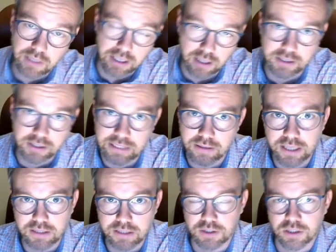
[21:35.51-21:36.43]
indeed
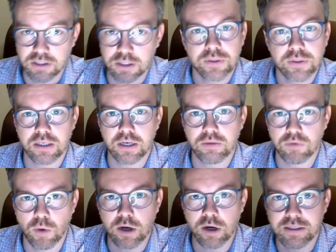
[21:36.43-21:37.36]
like such an intrinsic
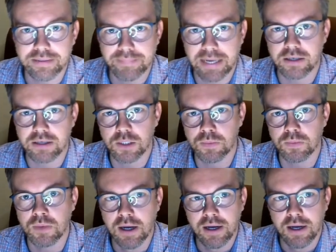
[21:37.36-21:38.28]
reward mechanism.